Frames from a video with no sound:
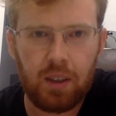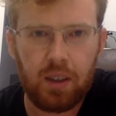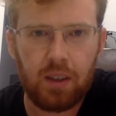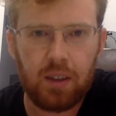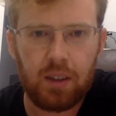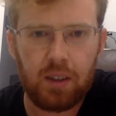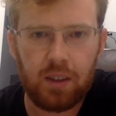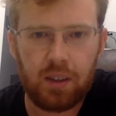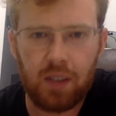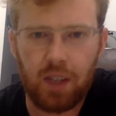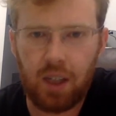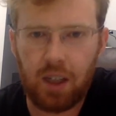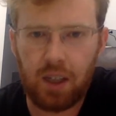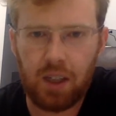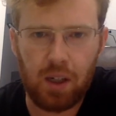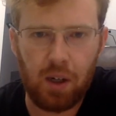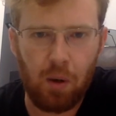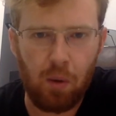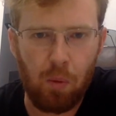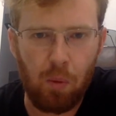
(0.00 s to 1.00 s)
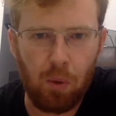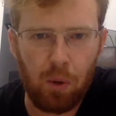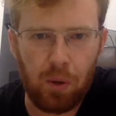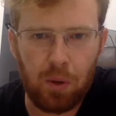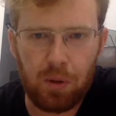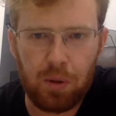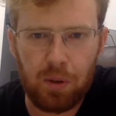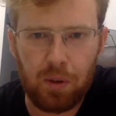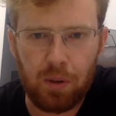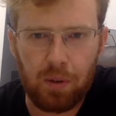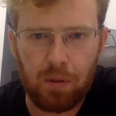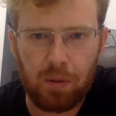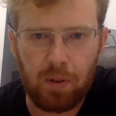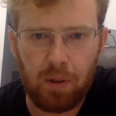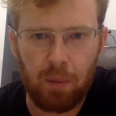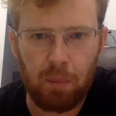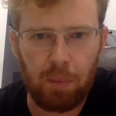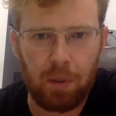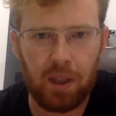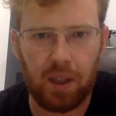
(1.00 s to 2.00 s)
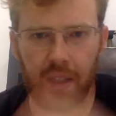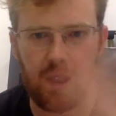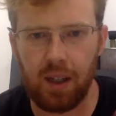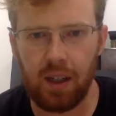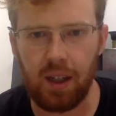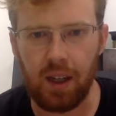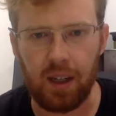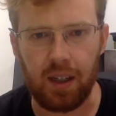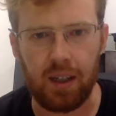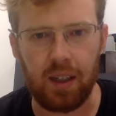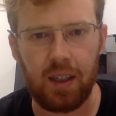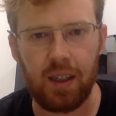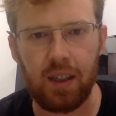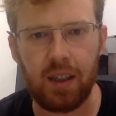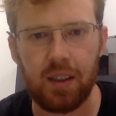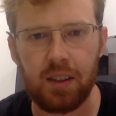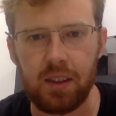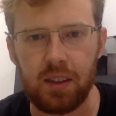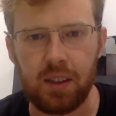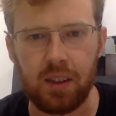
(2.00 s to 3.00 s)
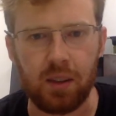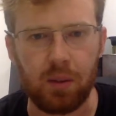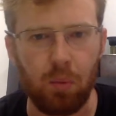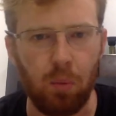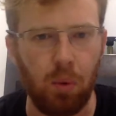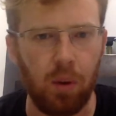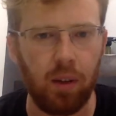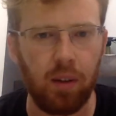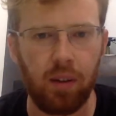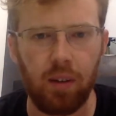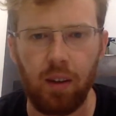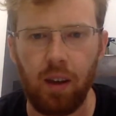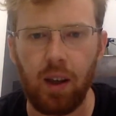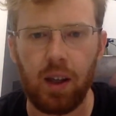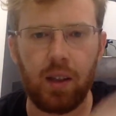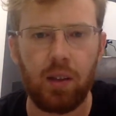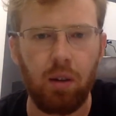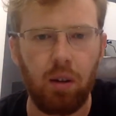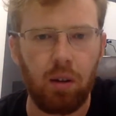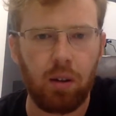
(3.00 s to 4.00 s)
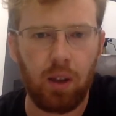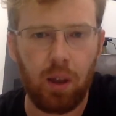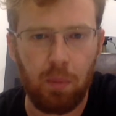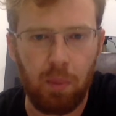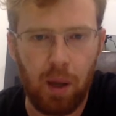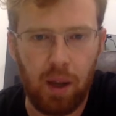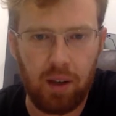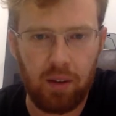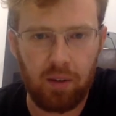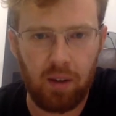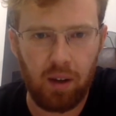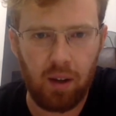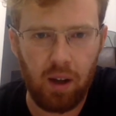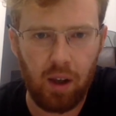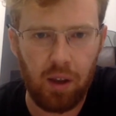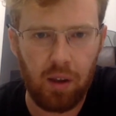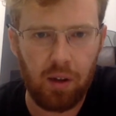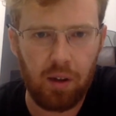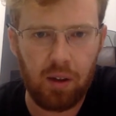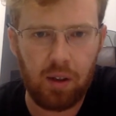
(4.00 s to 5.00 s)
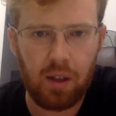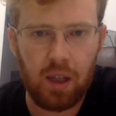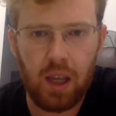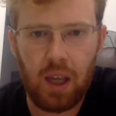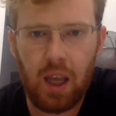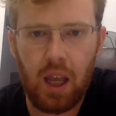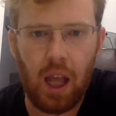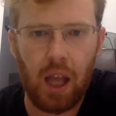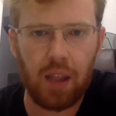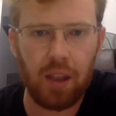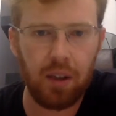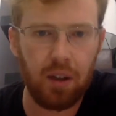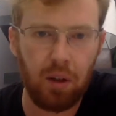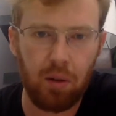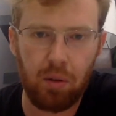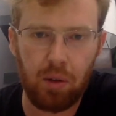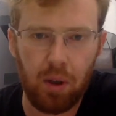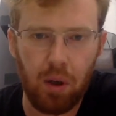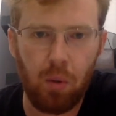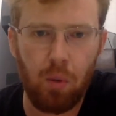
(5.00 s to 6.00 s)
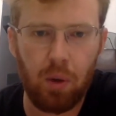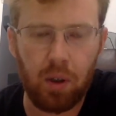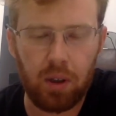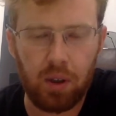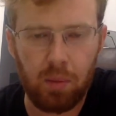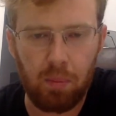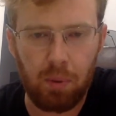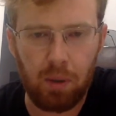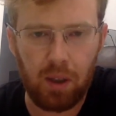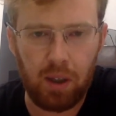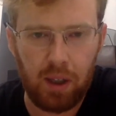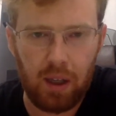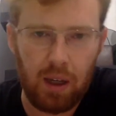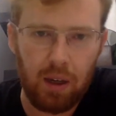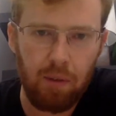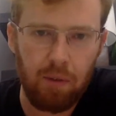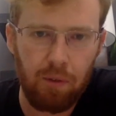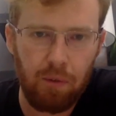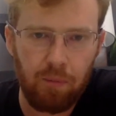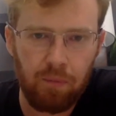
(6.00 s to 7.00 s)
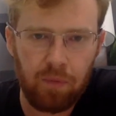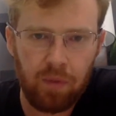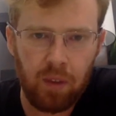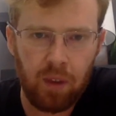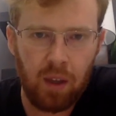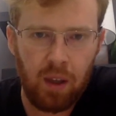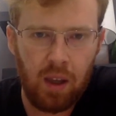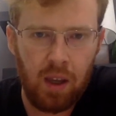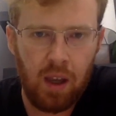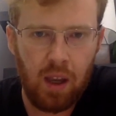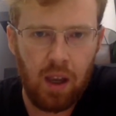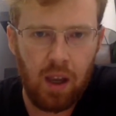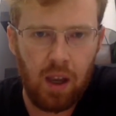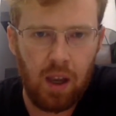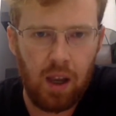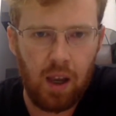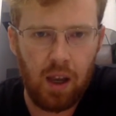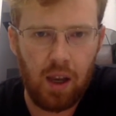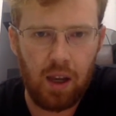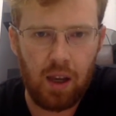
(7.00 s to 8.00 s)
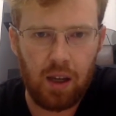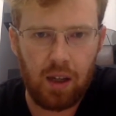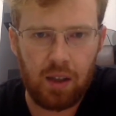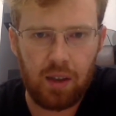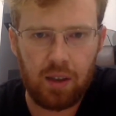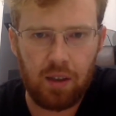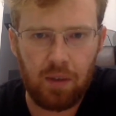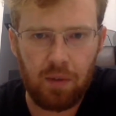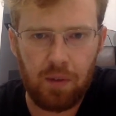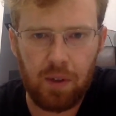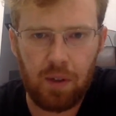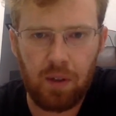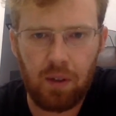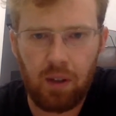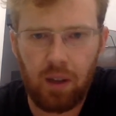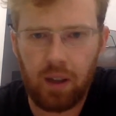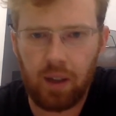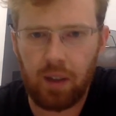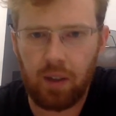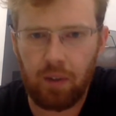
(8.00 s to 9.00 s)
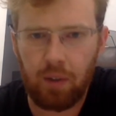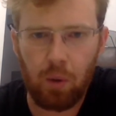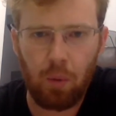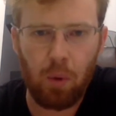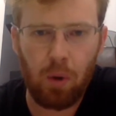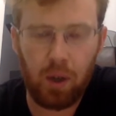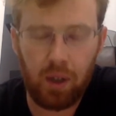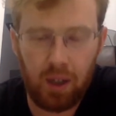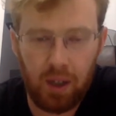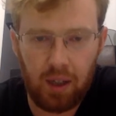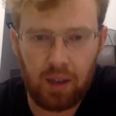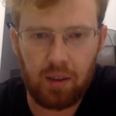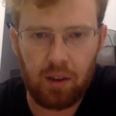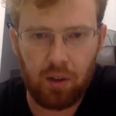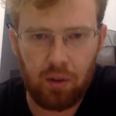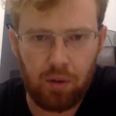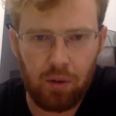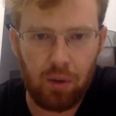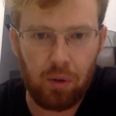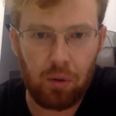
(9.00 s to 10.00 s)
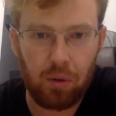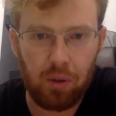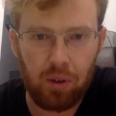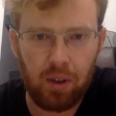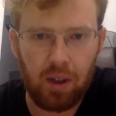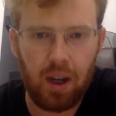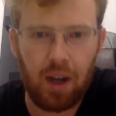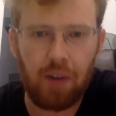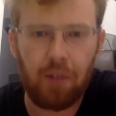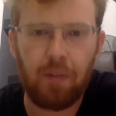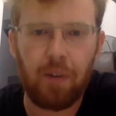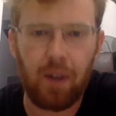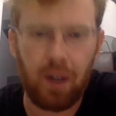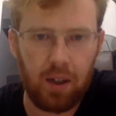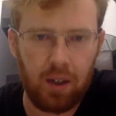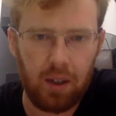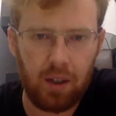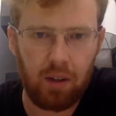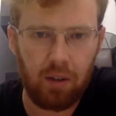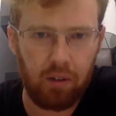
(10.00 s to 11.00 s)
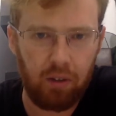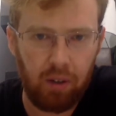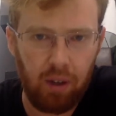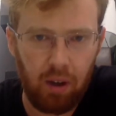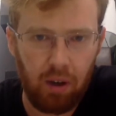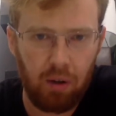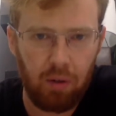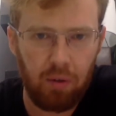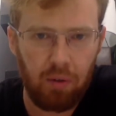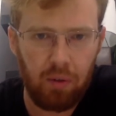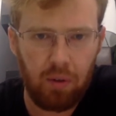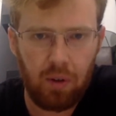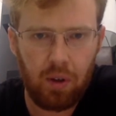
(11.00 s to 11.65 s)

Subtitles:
stuck in a world of competing ideas, just one side talking past another, and you don't know what to believe, and you feel like if you want to get the truth, you got to find it yourself,